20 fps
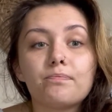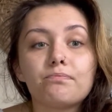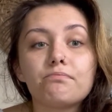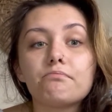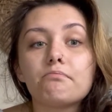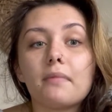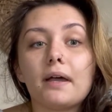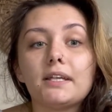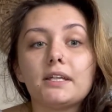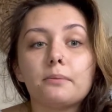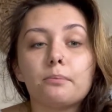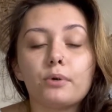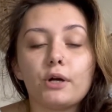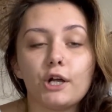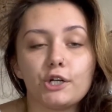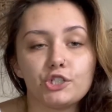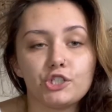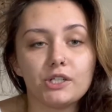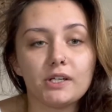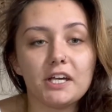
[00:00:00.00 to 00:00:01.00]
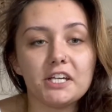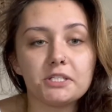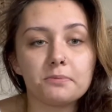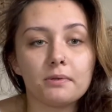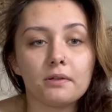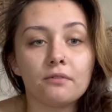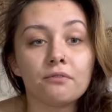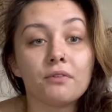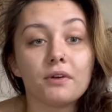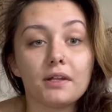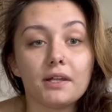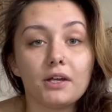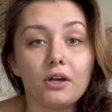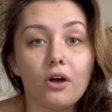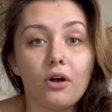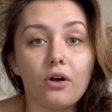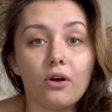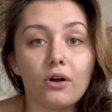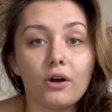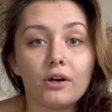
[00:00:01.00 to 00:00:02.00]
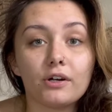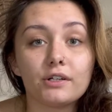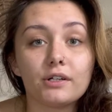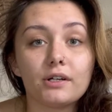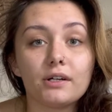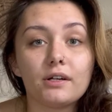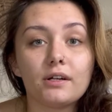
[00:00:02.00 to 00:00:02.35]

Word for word: my depression has been really hard.